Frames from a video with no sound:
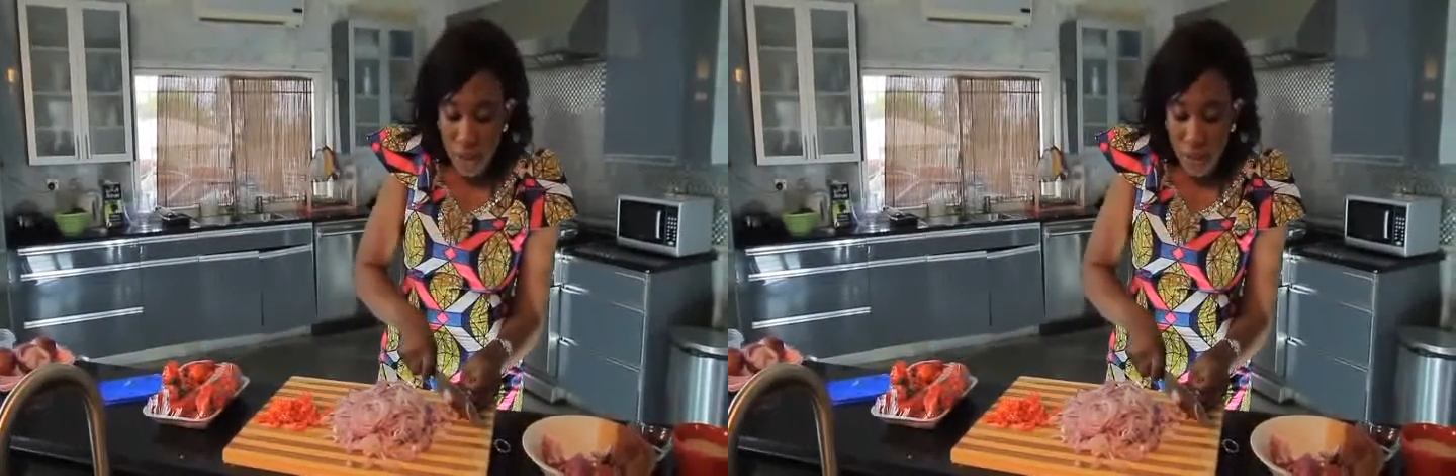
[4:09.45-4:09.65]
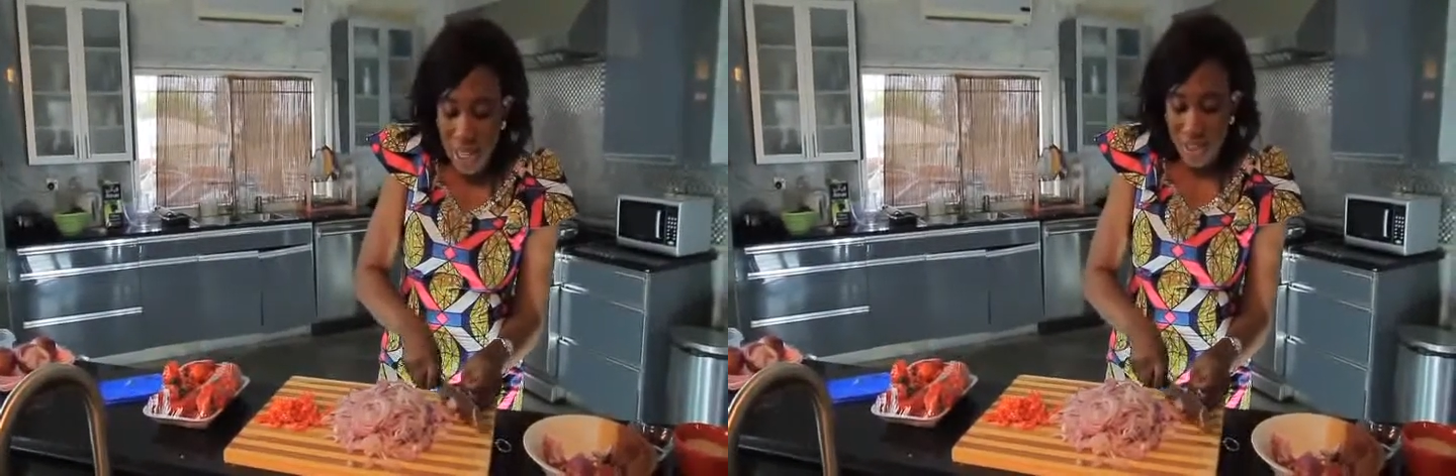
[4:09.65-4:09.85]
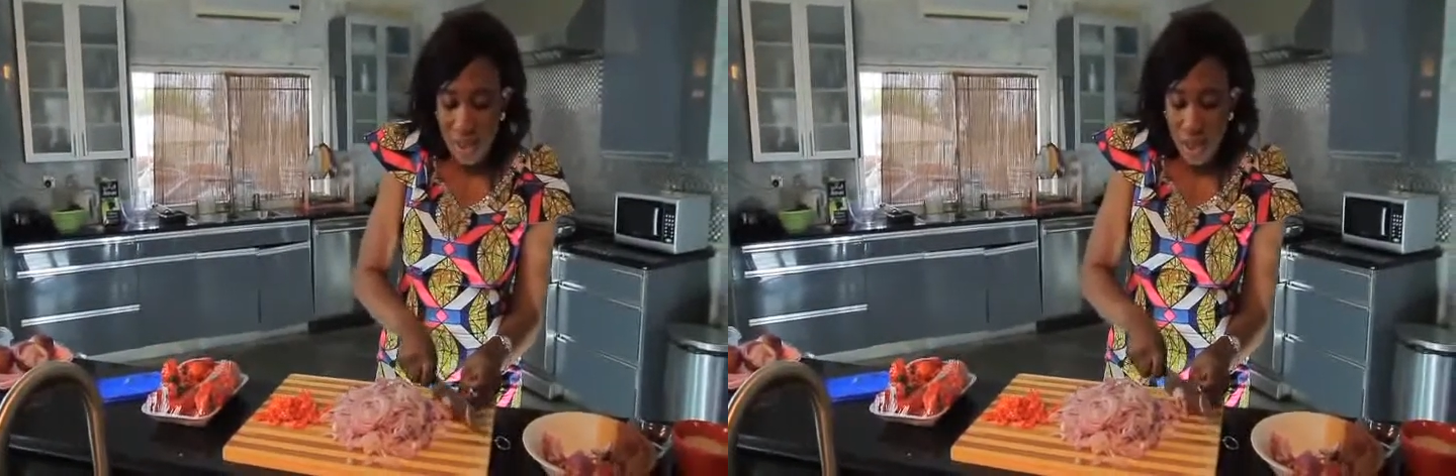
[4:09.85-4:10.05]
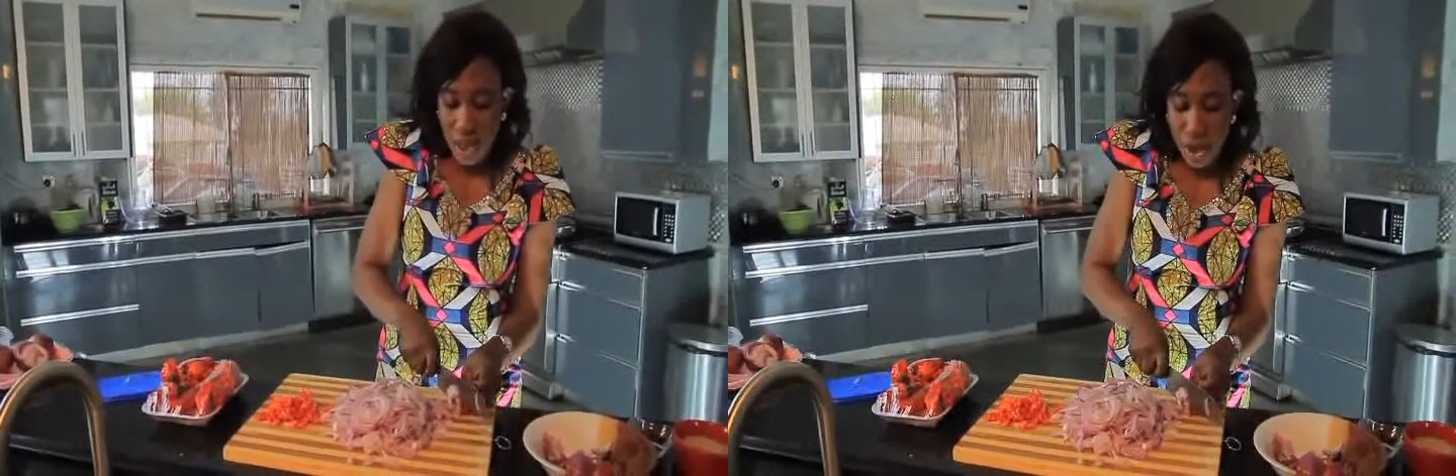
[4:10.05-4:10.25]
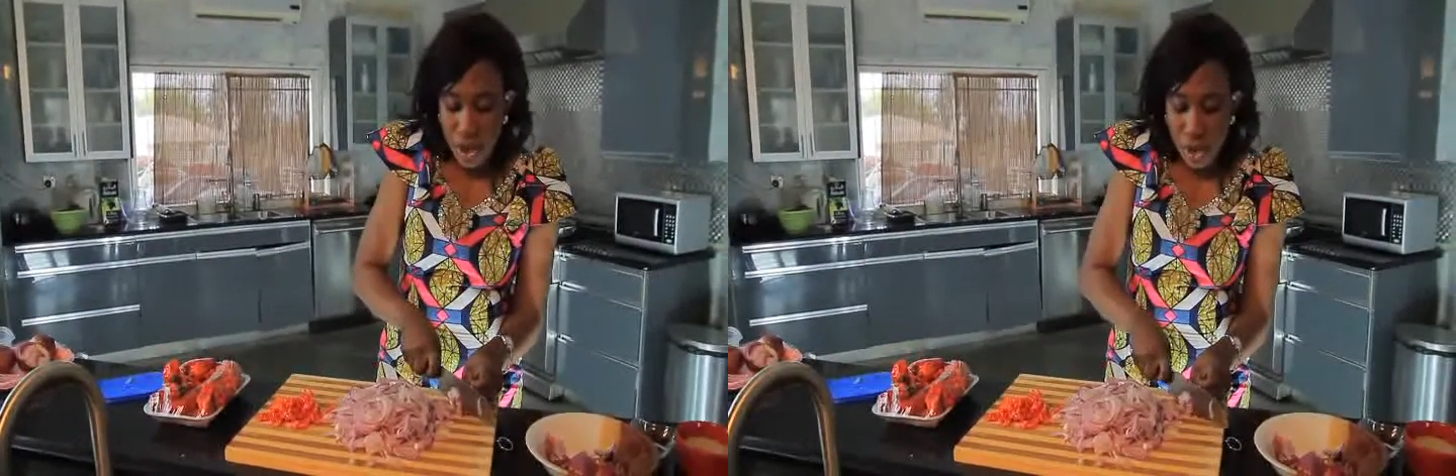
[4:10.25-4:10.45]
make the
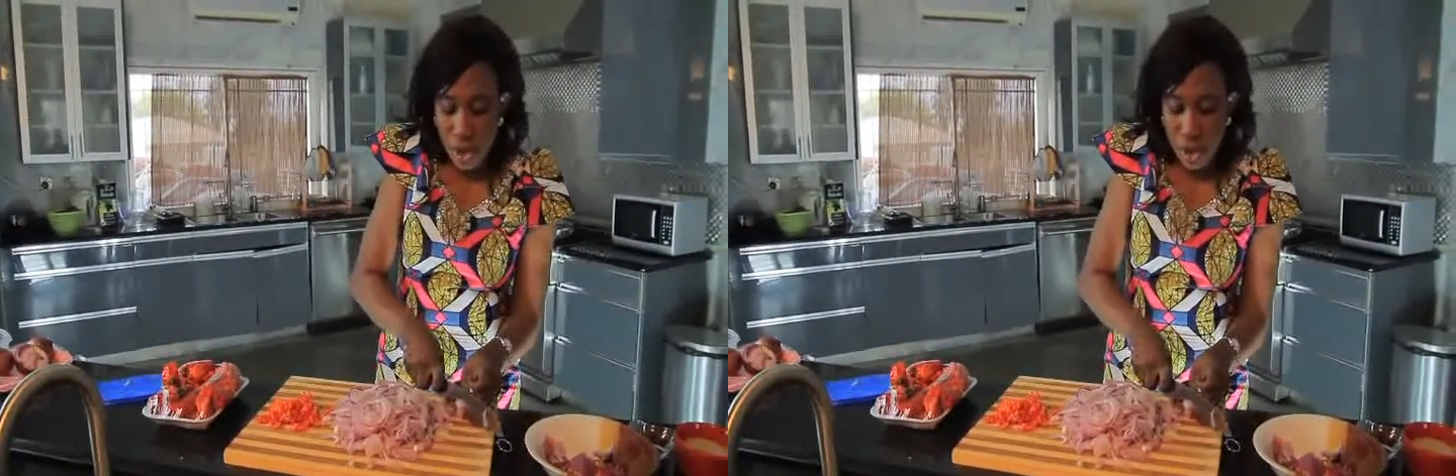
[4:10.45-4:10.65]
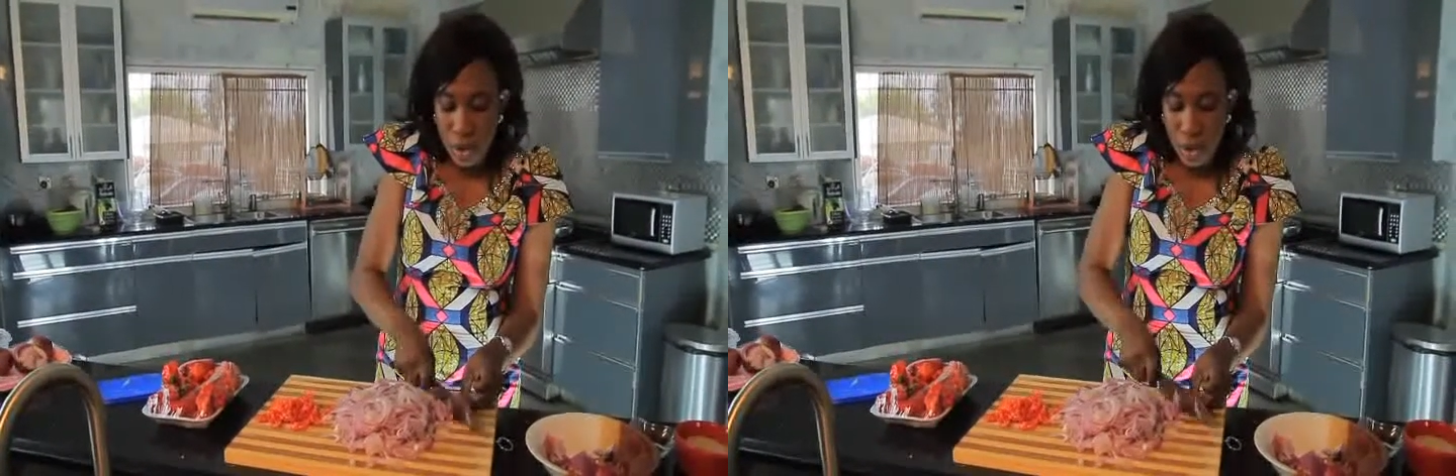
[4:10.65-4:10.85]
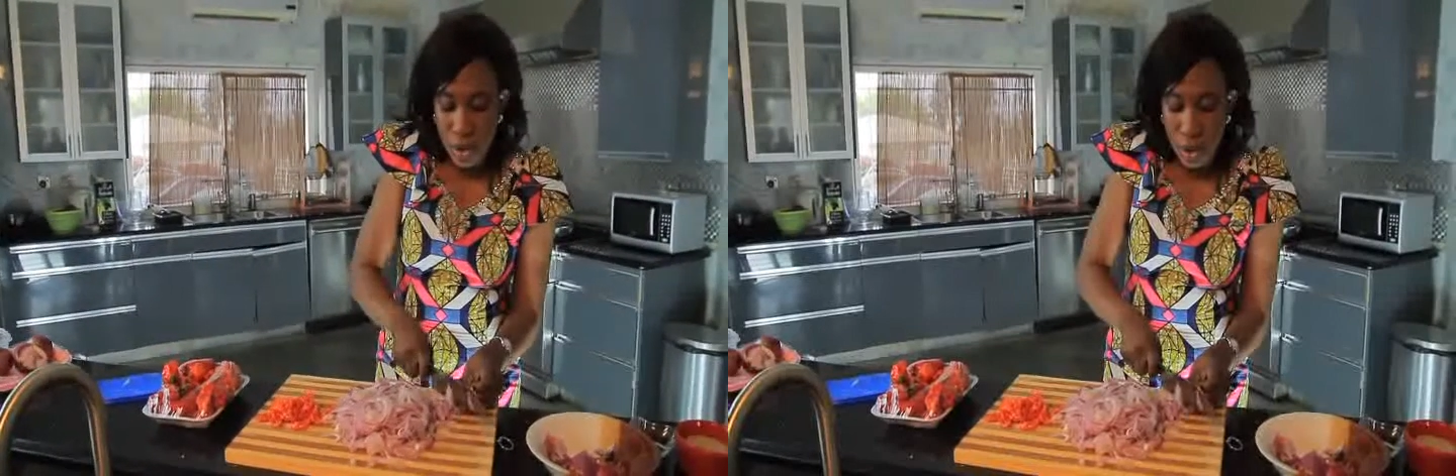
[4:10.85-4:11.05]
dish, you know.